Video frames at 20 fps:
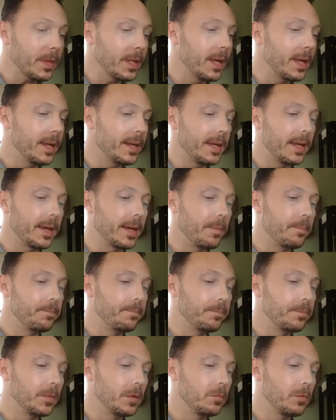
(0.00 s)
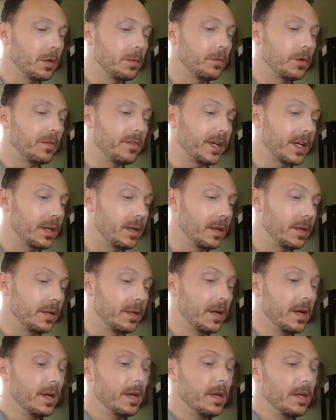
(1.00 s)
anyhow, we're moving
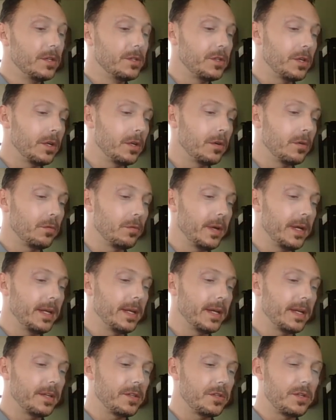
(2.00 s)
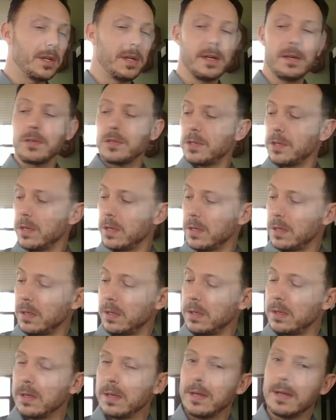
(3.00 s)
on. So, readings
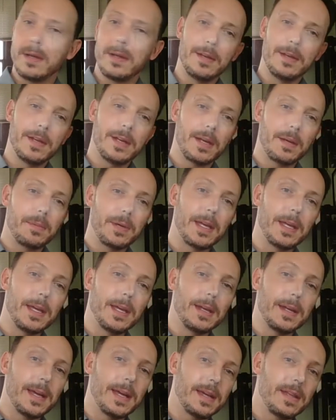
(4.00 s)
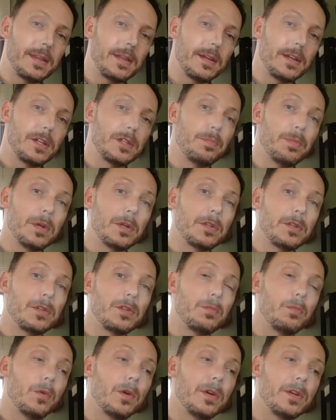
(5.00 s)
Aristotle, Nicomachean Ethics,
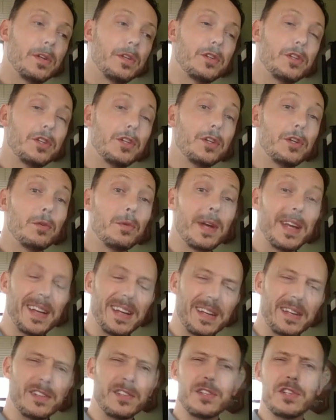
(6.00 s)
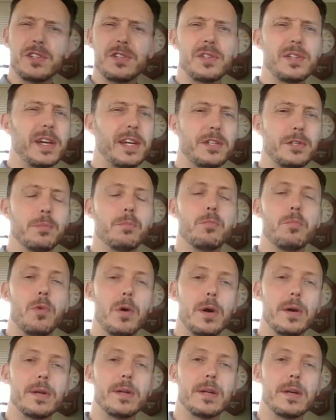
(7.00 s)
books 1, 2, and just section
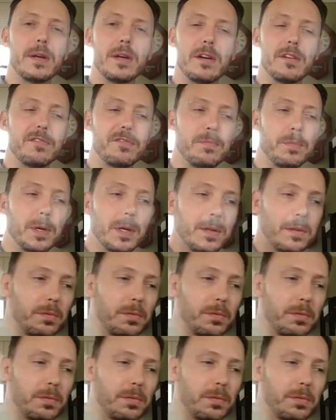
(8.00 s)
1 of book